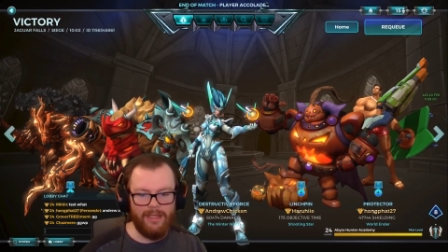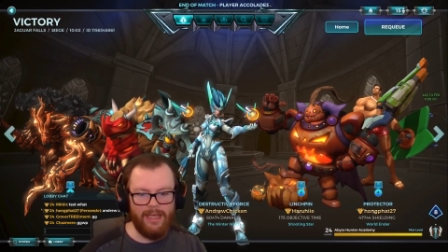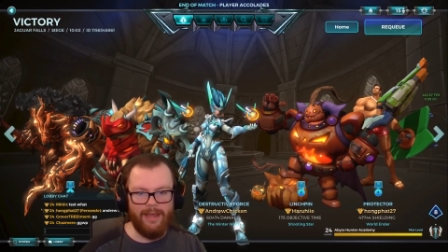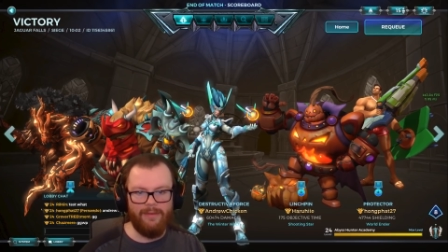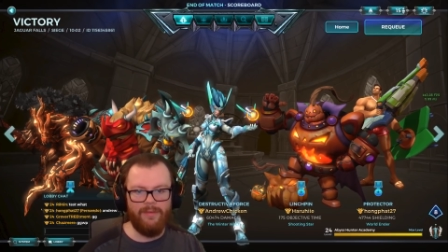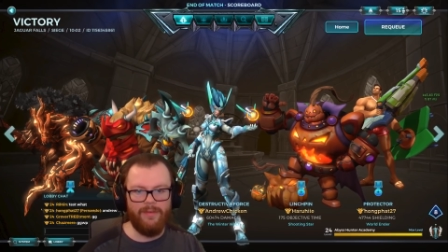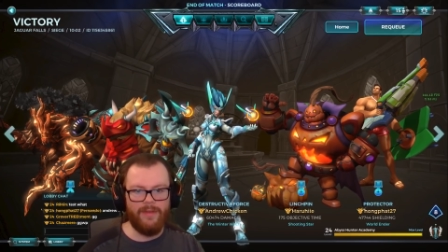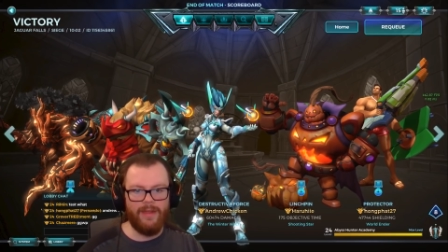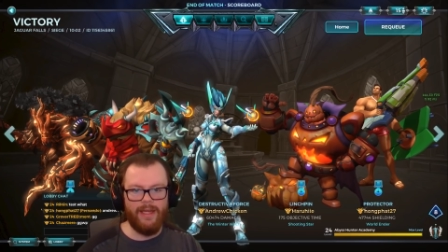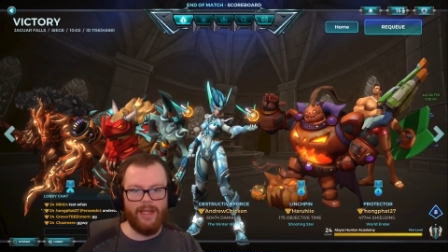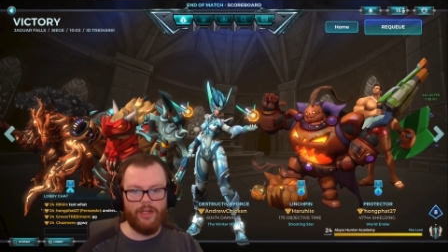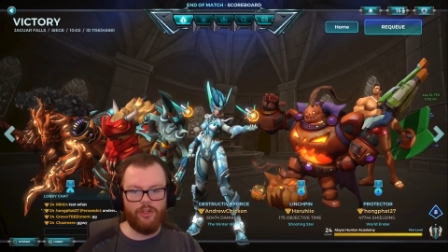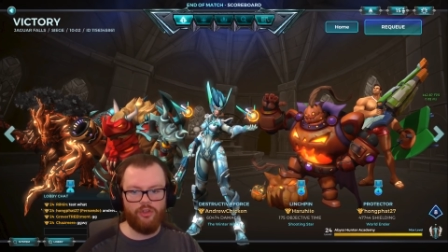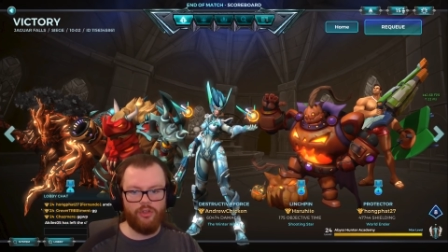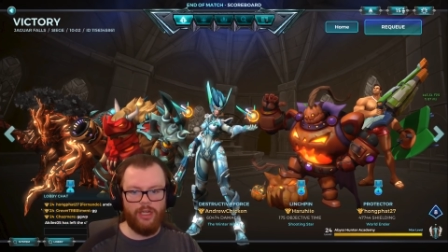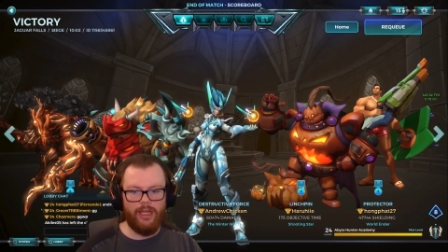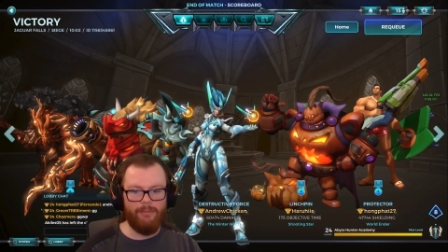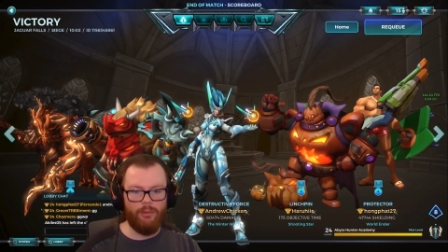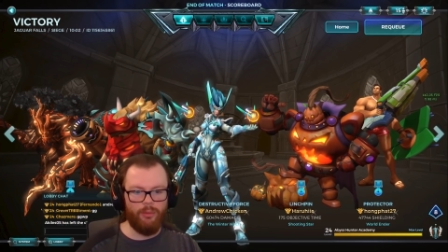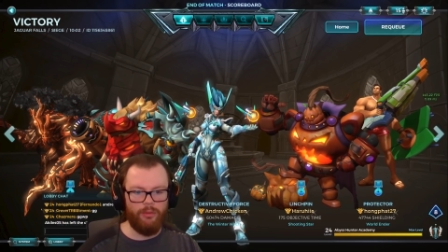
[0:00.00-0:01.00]
having that
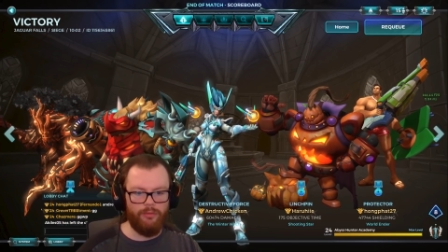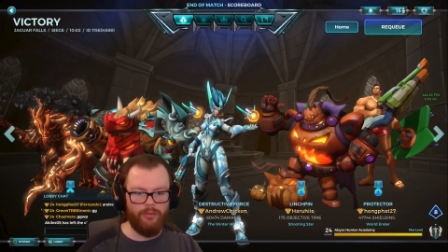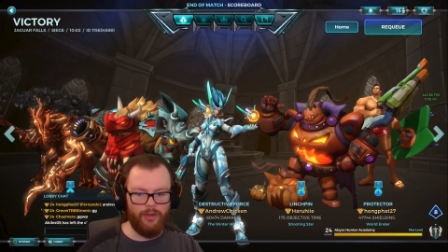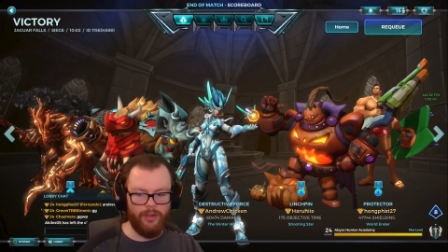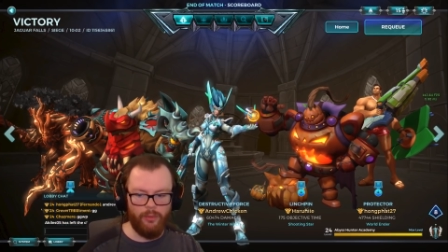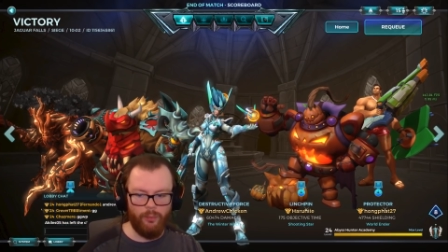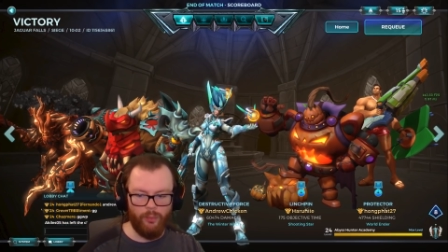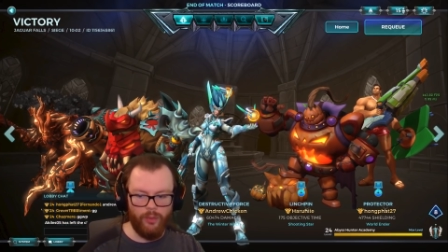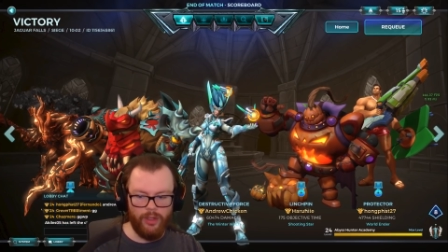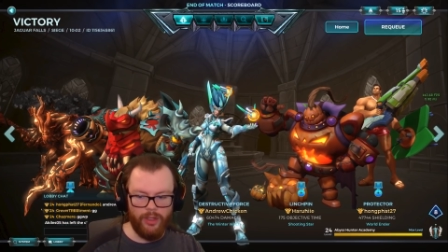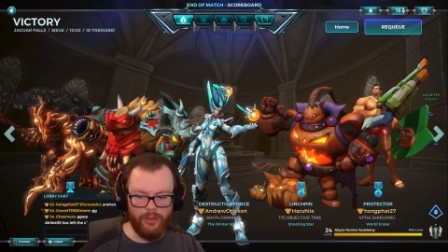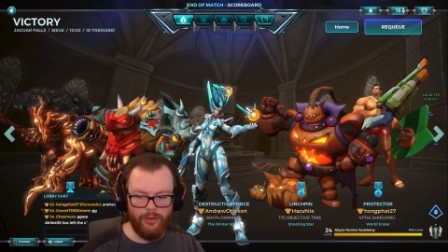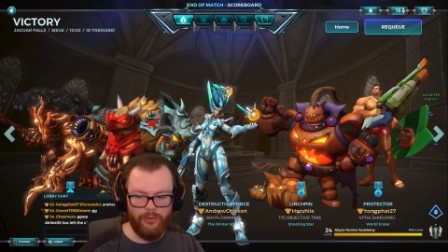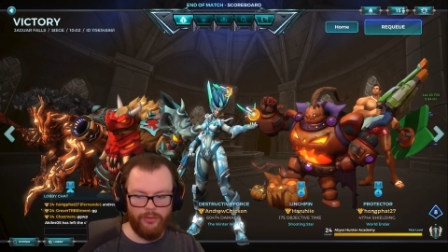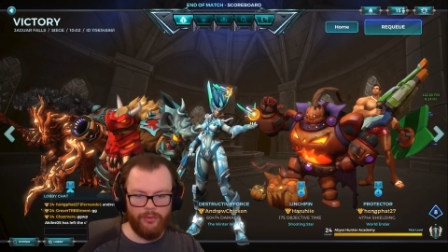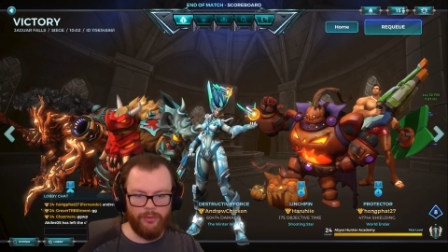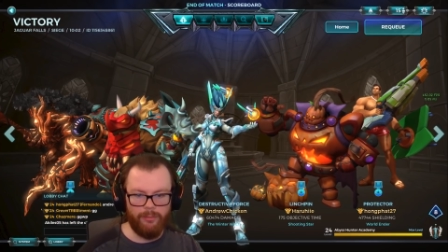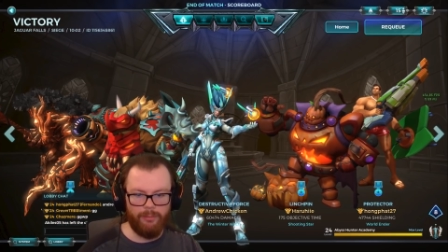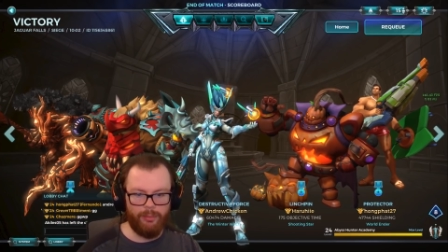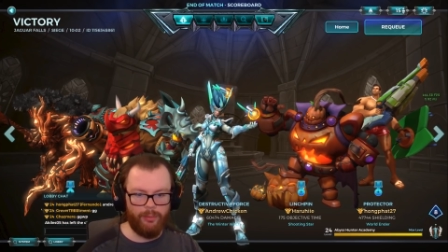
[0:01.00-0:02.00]
extra ammo refunded
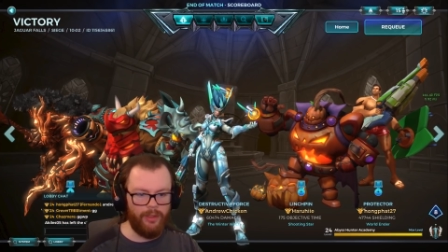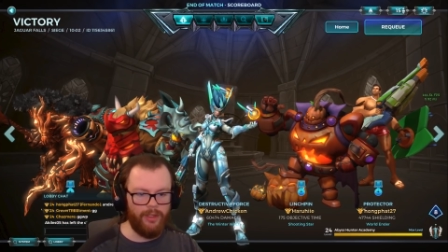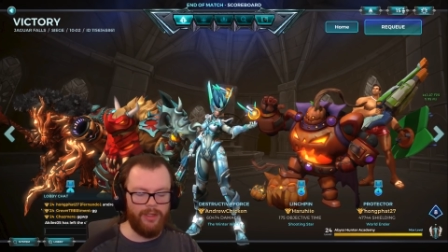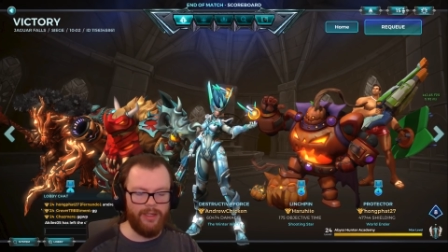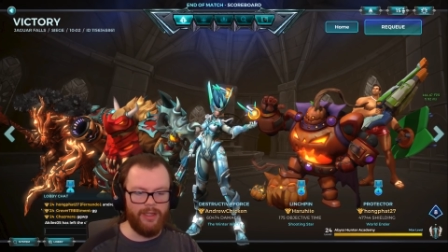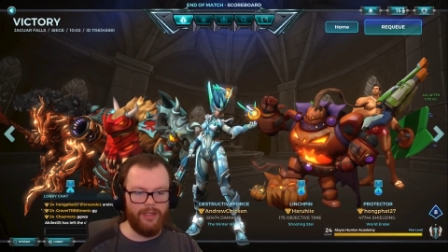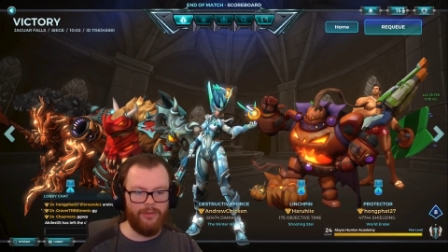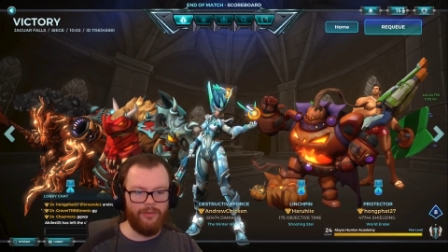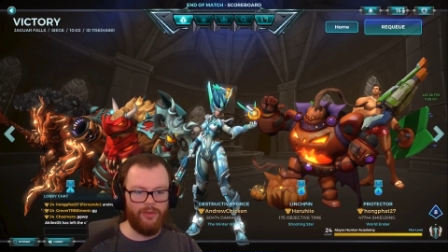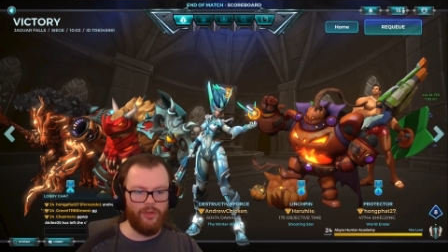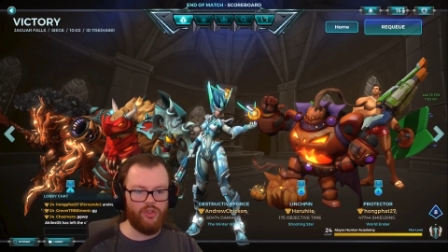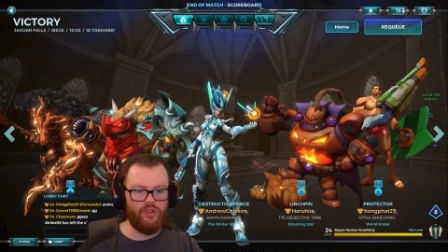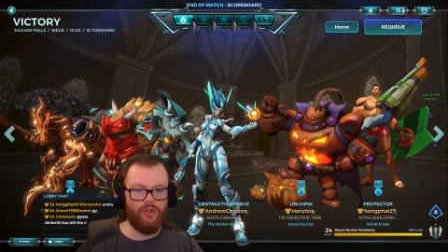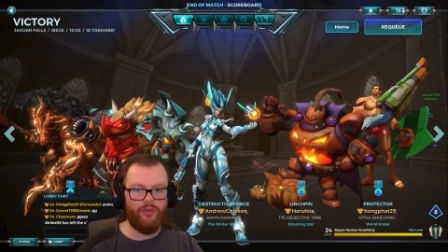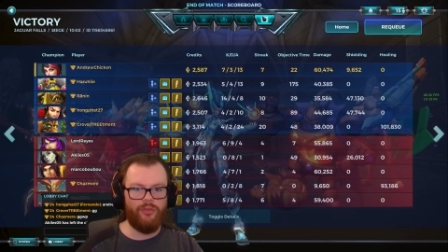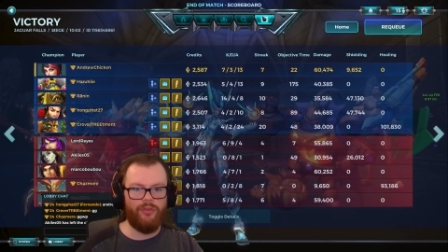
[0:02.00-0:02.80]
was pretty nice. It's just...